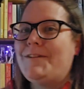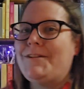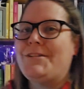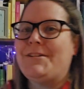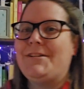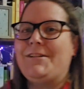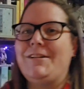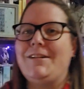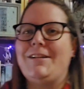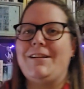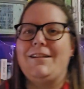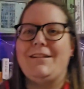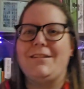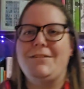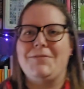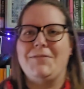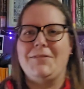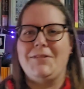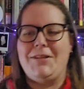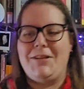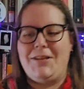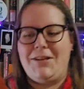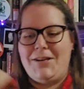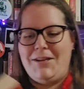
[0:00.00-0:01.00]
for sure. It is
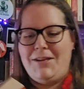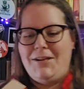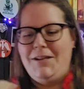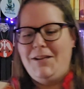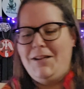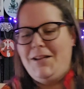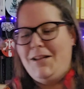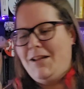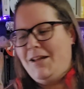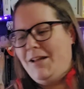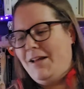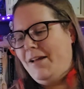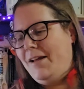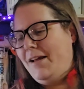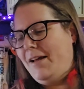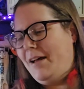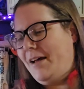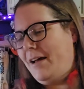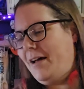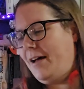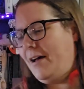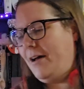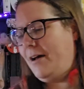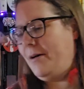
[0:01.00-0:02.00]
really good.
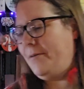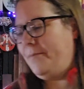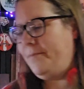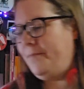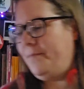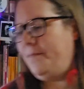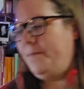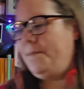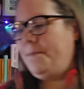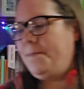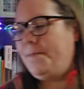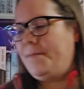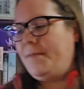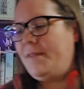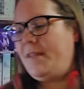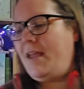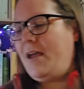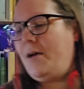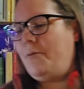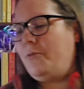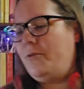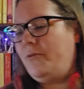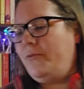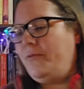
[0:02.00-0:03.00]
Um,
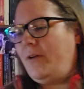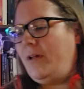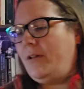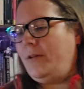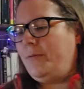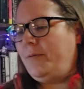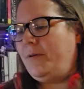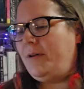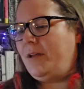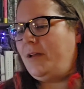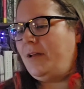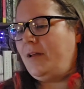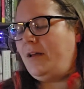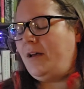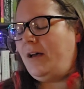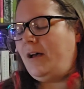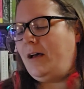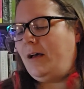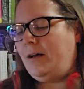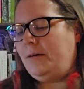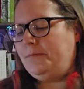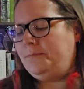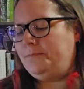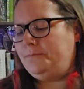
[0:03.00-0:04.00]
yeah, we're following,
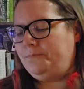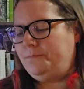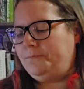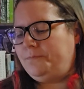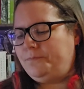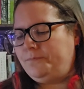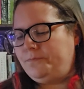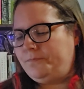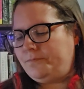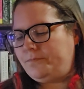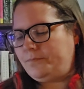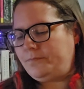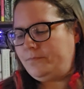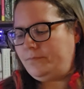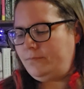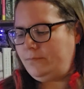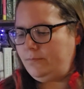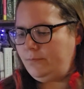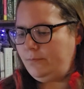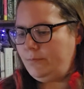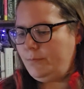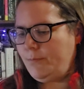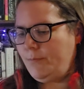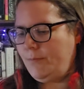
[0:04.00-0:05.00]
um,
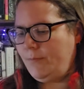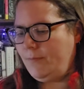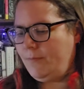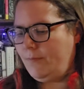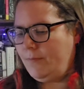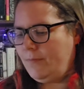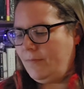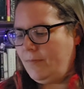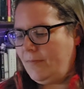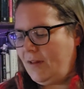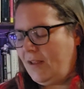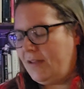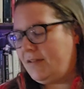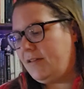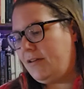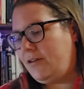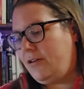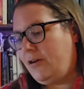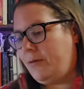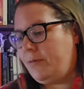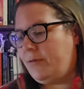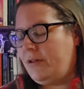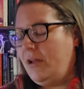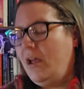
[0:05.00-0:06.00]
as I
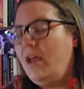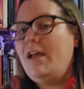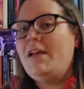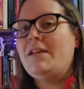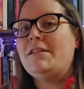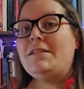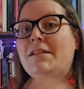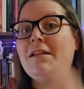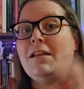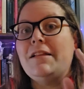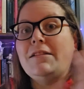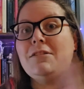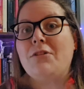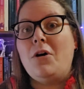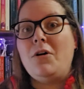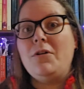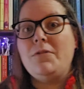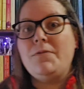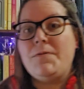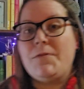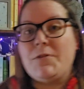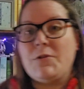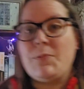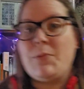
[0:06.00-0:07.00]
talk with, see, it's all
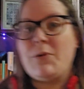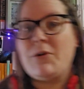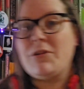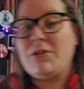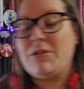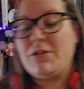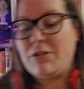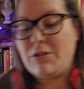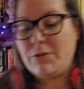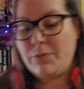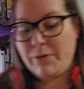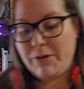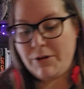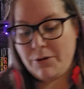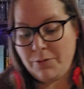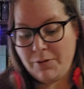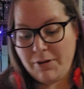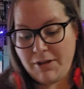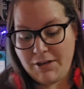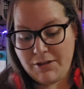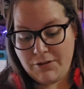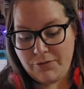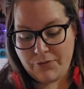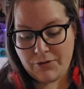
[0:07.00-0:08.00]
in first person, so we don't
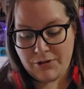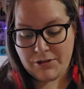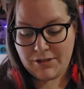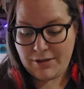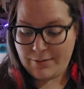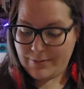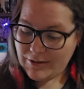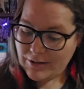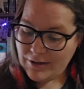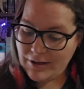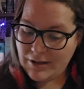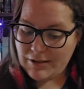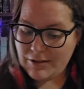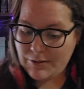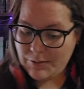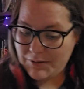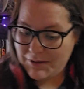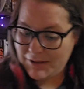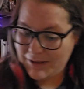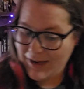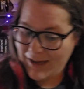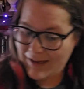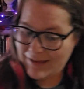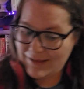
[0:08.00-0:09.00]
get his first name as a lot, so
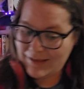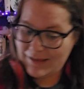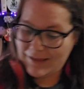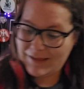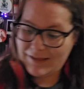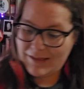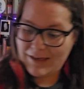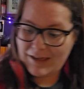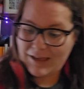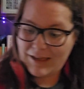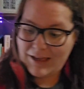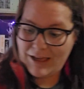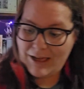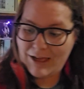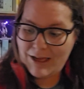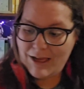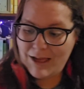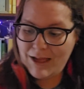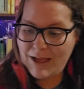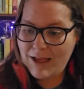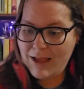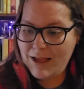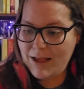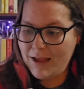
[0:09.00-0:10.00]
it hasn't stuck
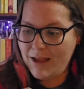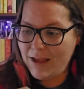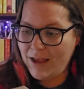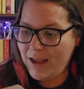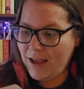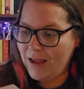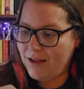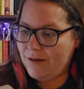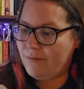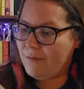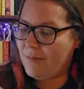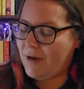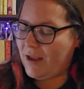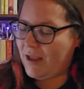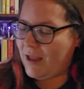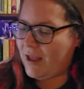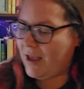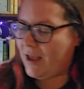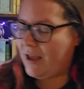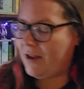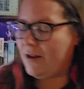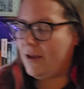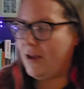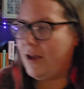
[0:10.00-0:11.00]
in my
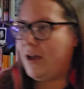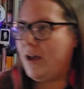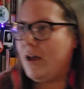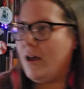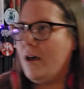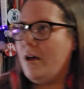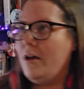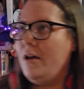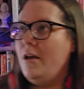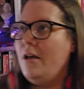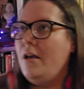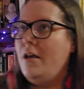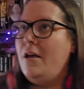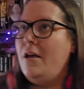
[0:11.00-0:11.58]
head, uh,